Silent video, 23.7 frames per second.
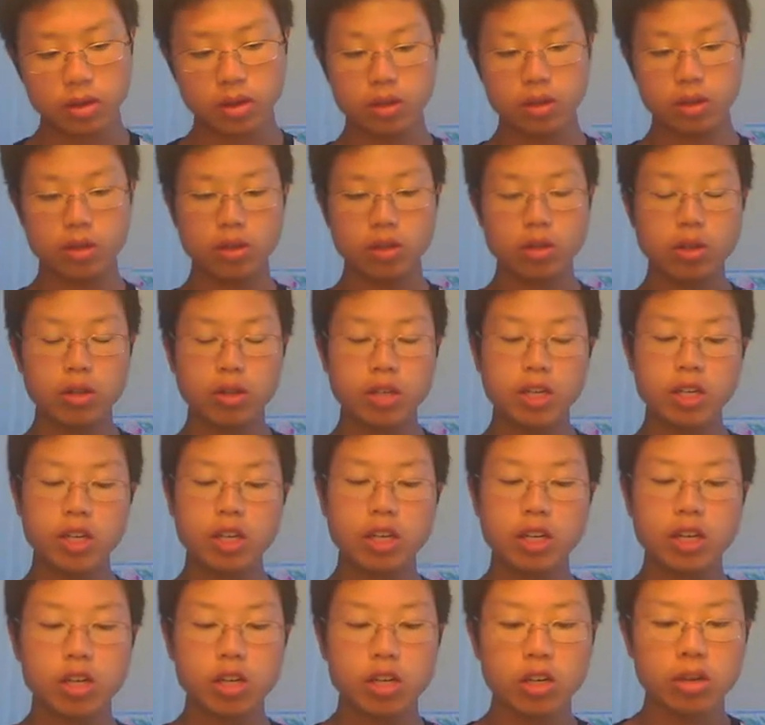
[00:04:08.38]
So looking
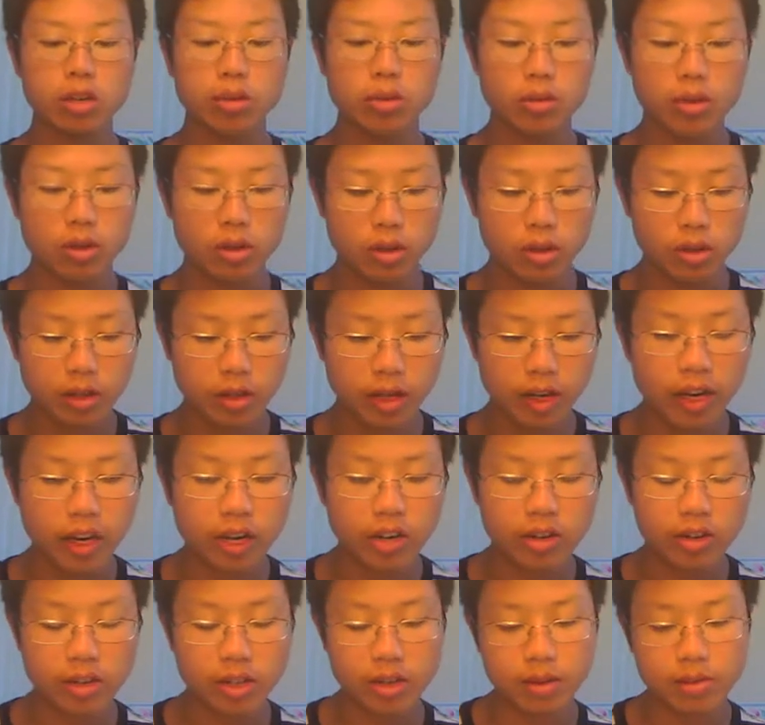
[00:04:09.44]
at our
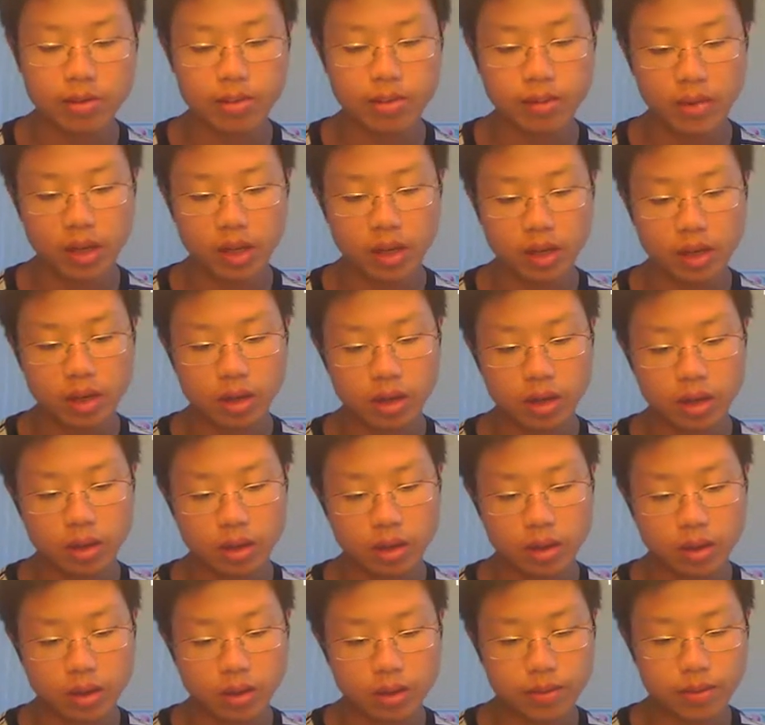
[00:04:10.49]
diagram,
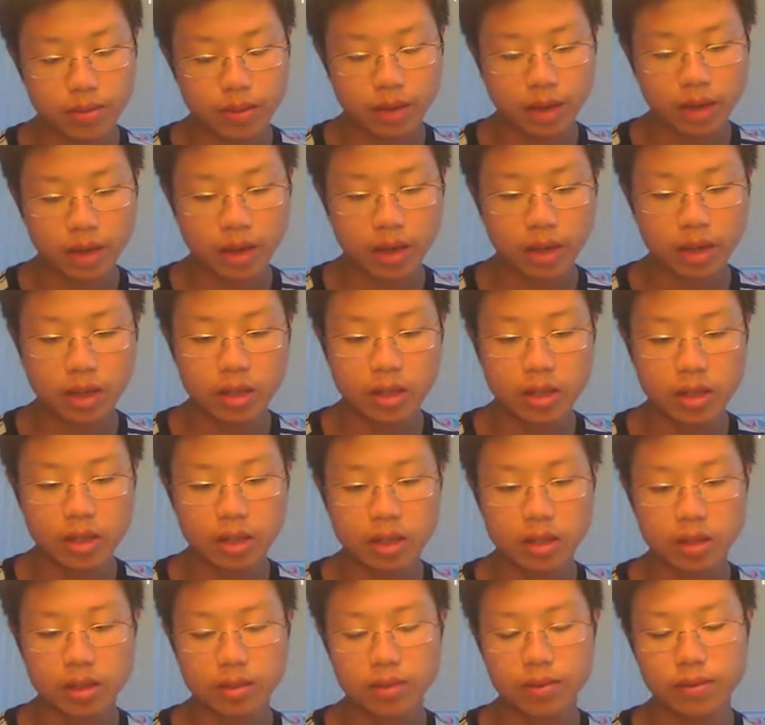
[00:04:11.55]

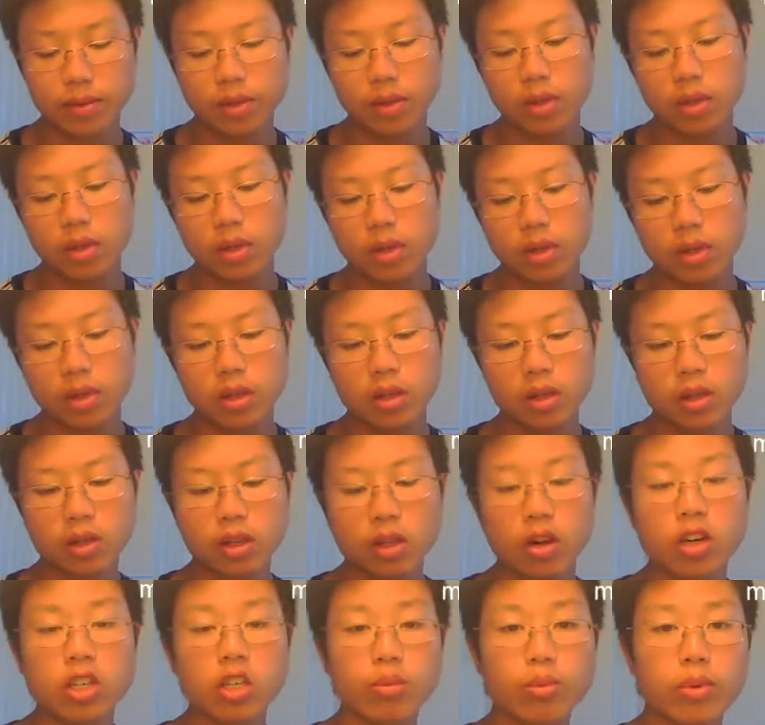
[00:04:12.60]
as the
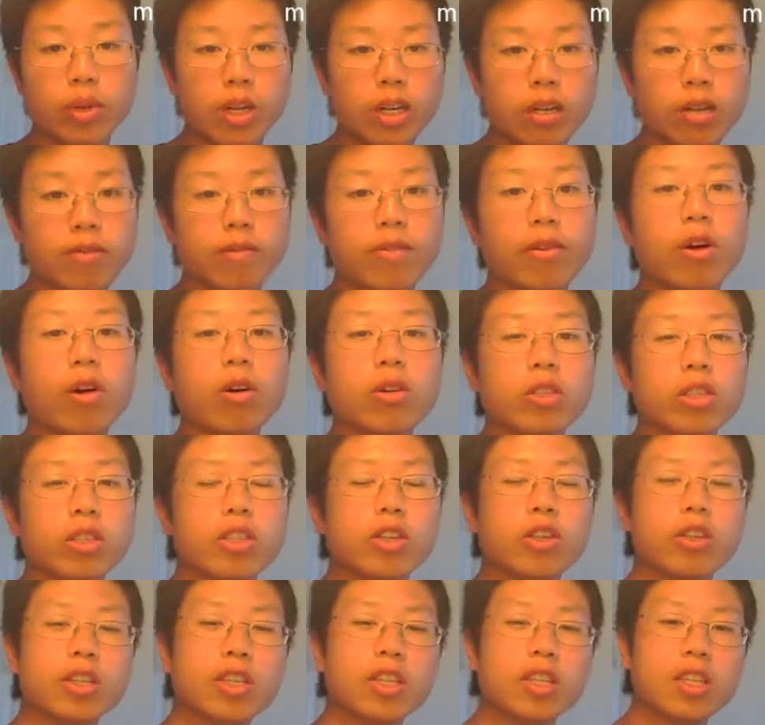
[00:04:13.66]
large block falls a
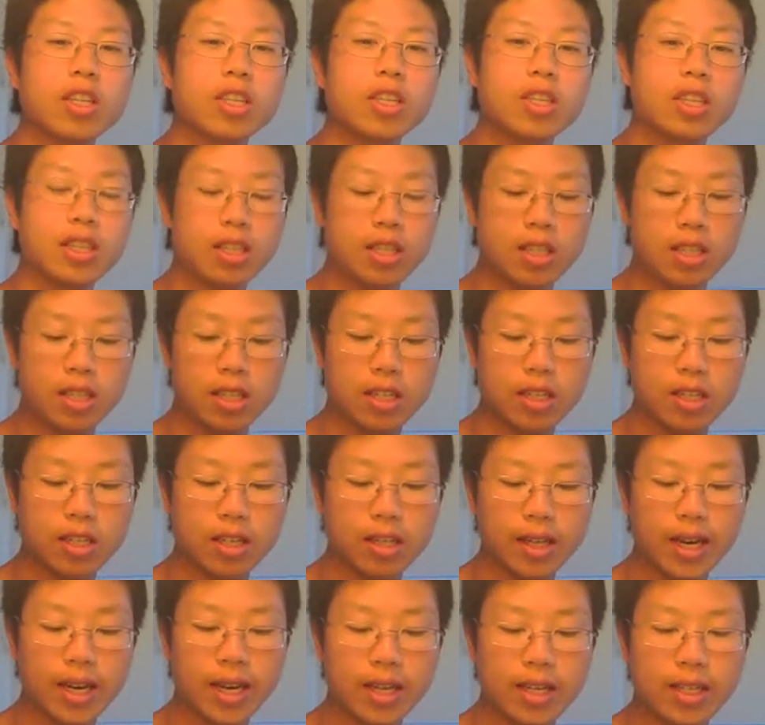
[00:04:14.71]
certain distance,
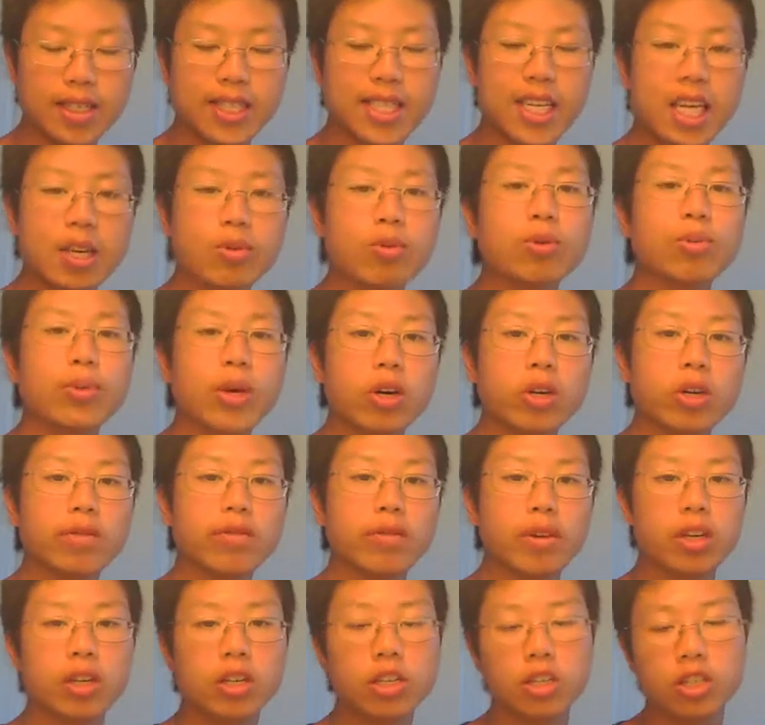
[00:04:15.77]
that same amount
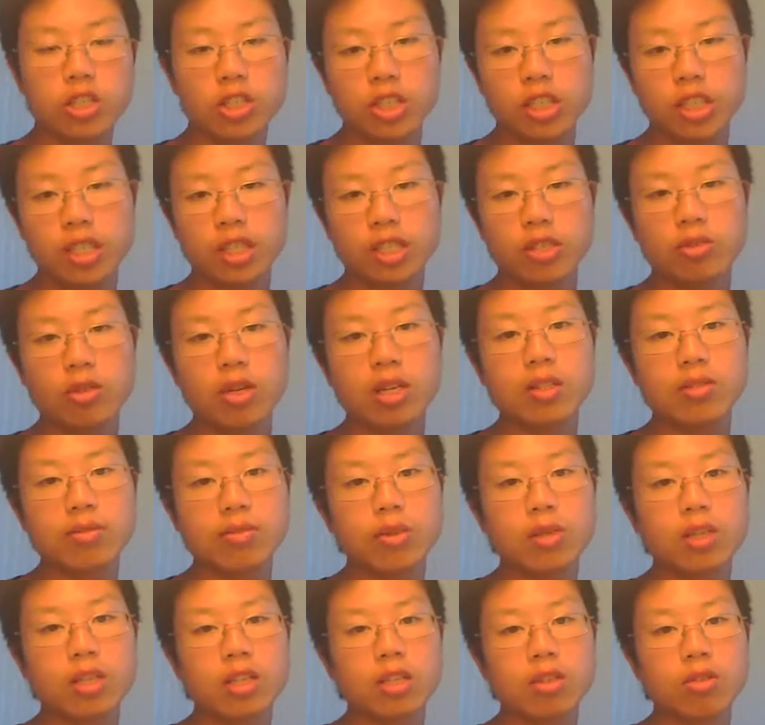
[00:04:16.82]
of energy is
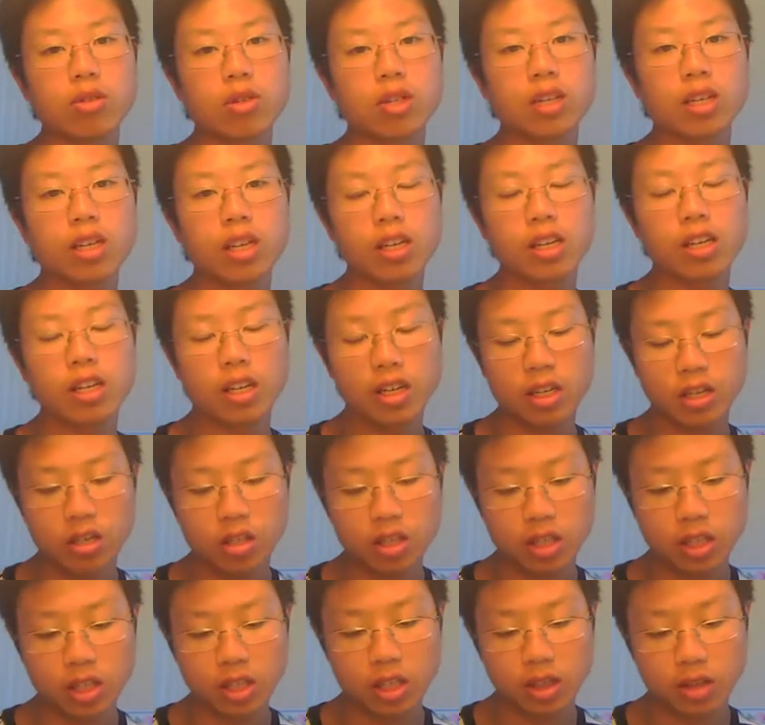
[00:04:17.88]
transferred into kinetic
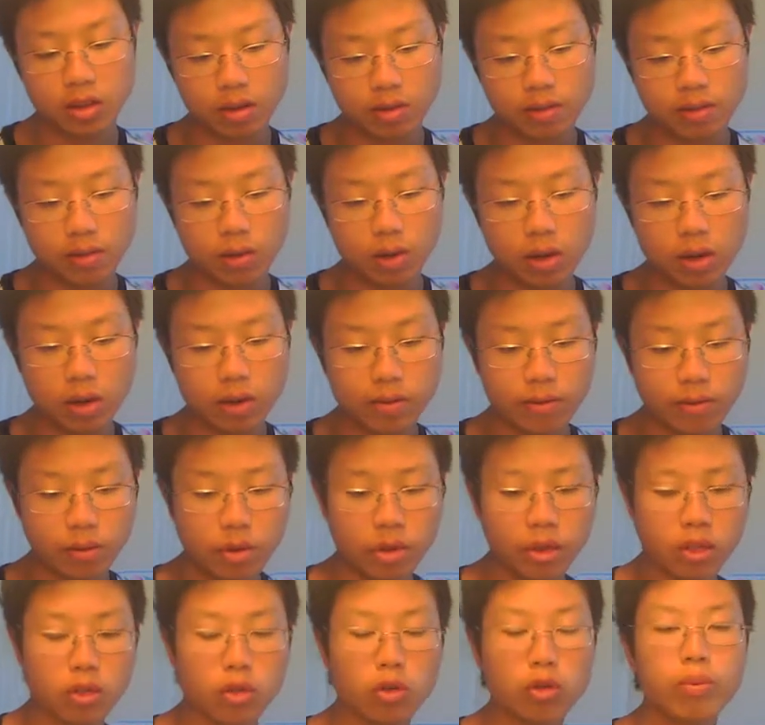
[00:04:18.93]
energy for
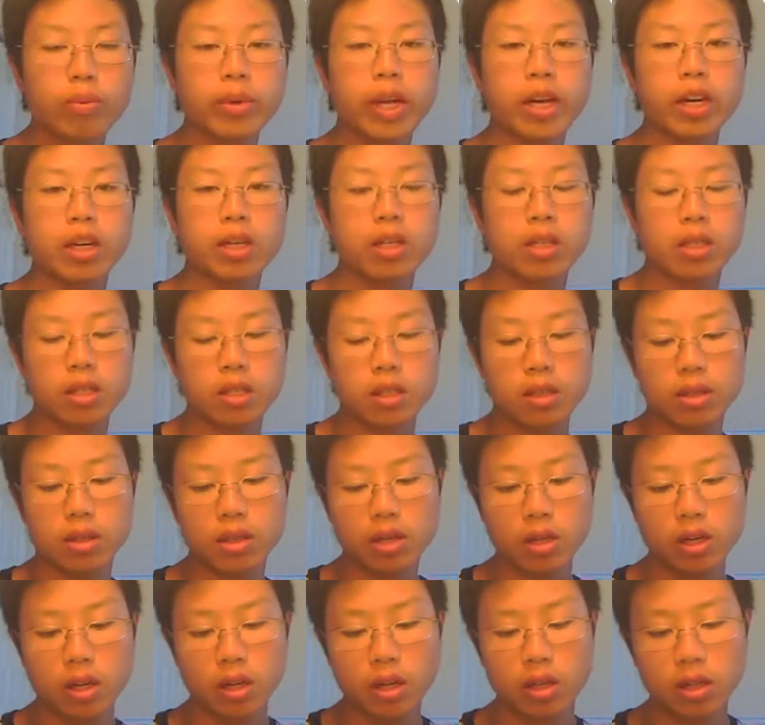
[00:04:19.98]
the two blocks,
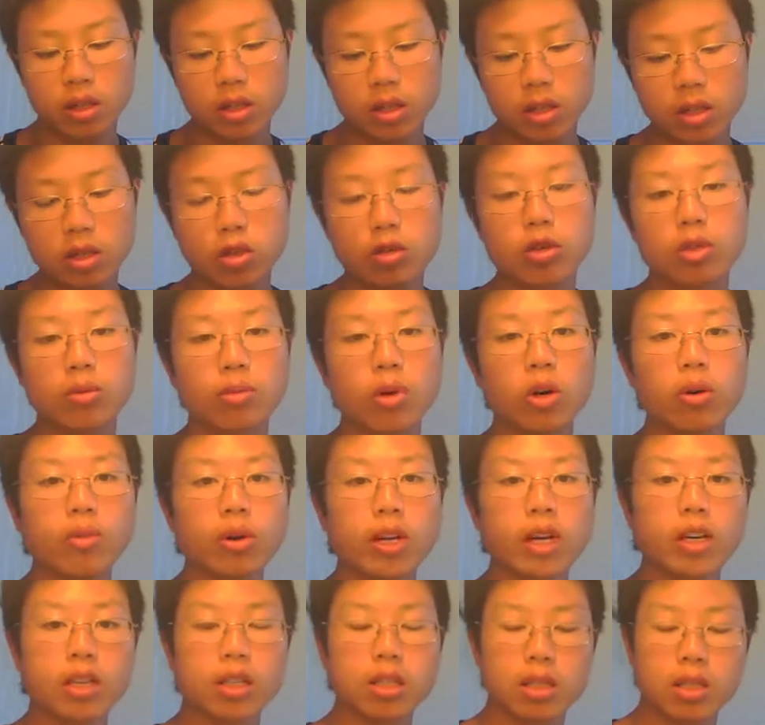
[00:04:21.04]
the two small
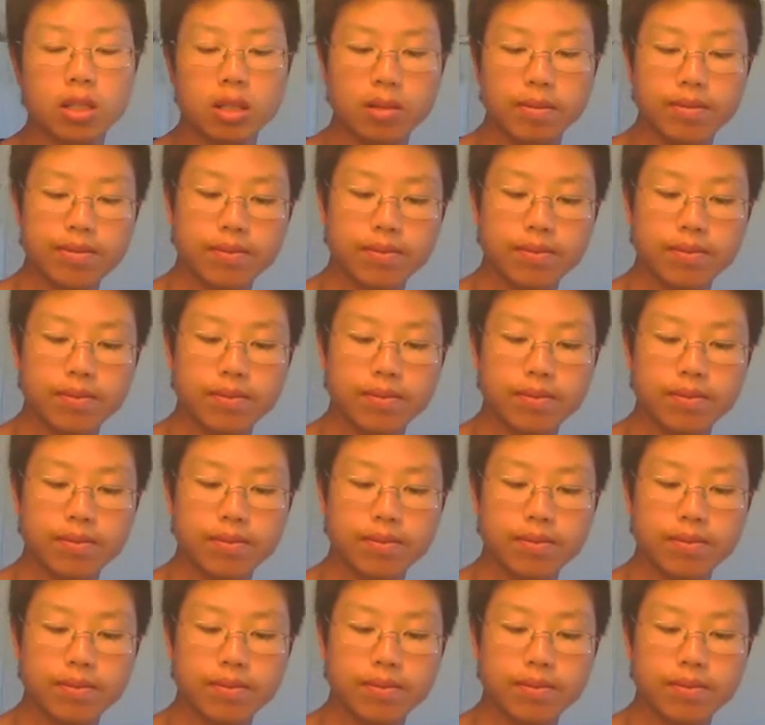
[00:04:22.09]
blocks.